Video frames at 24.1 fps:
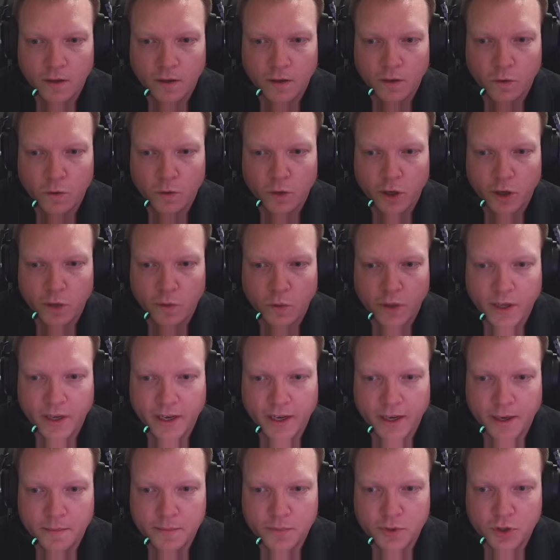Where are we
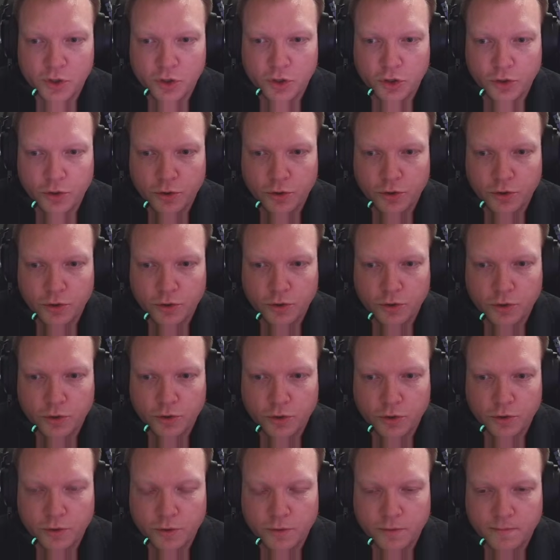up
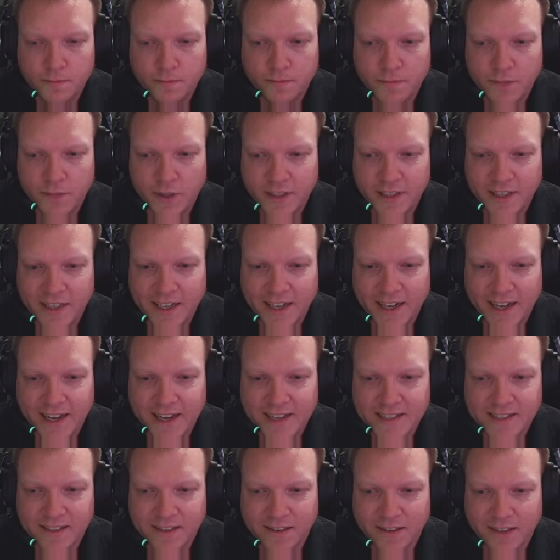to? I think it
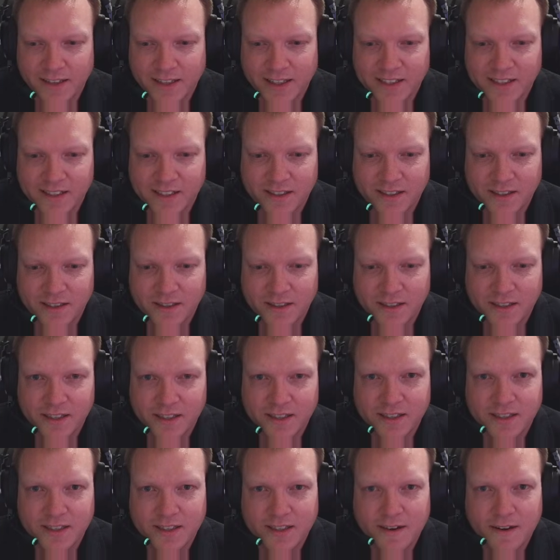has a list,
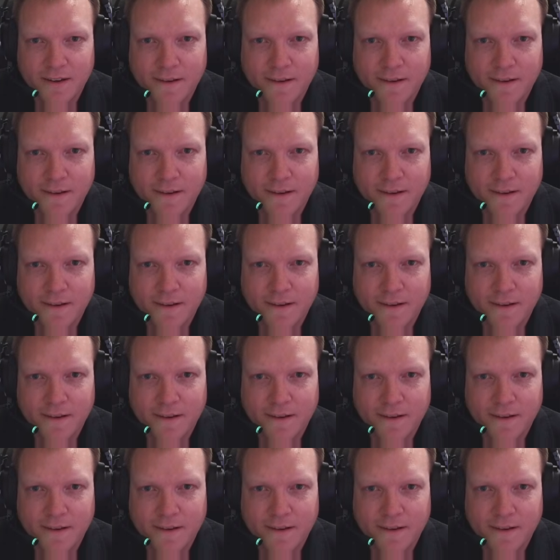doesn't it?